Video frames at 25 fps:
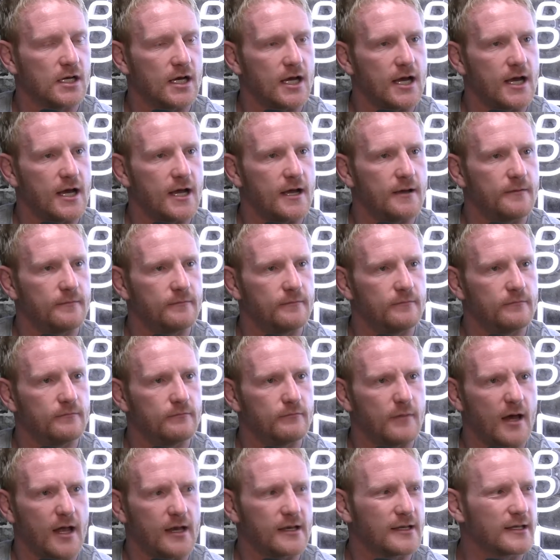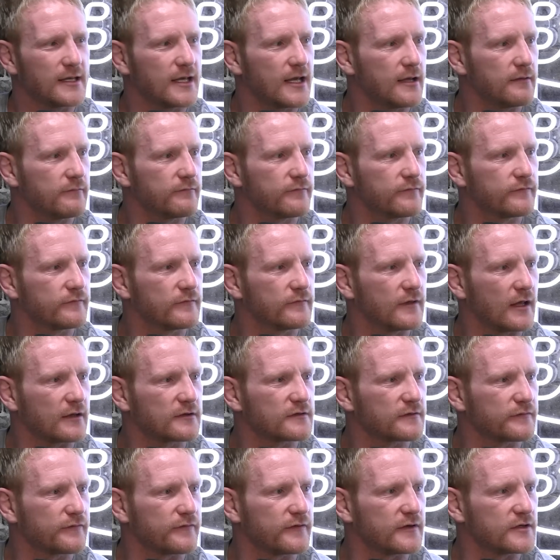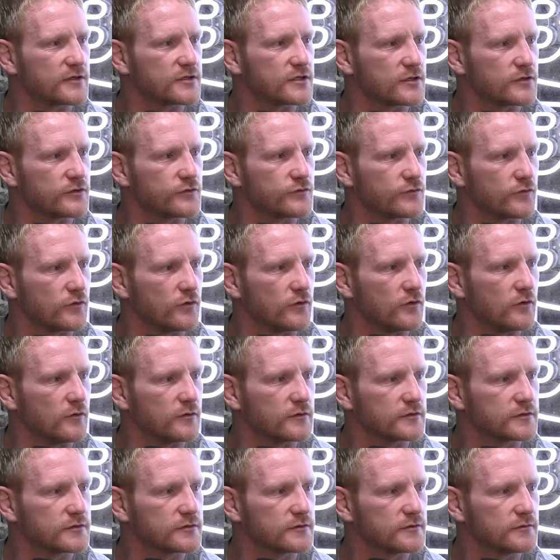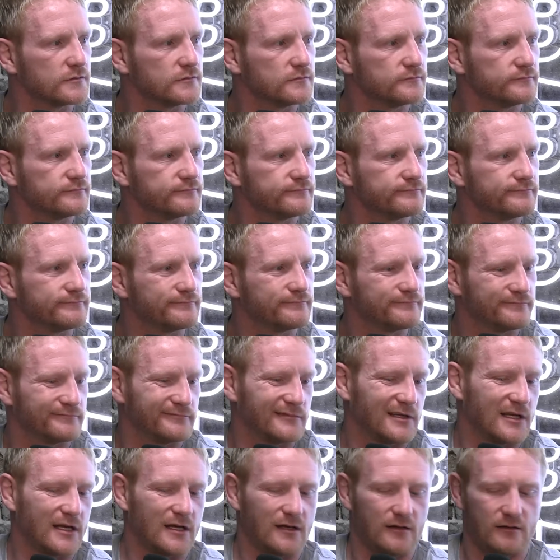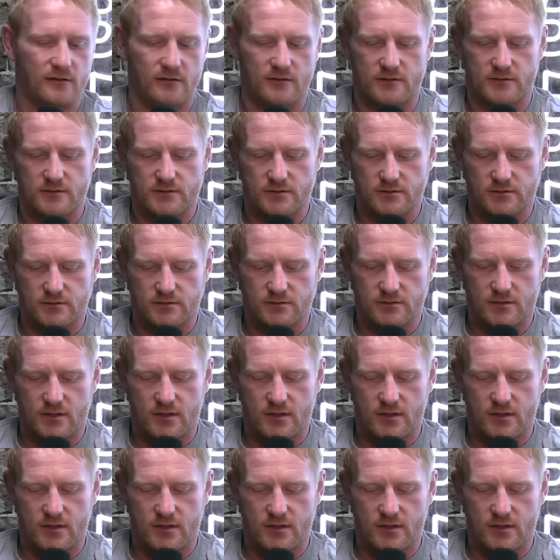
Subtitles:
Manly game to finish in a draw. Bittersweet. It was so bittersweet.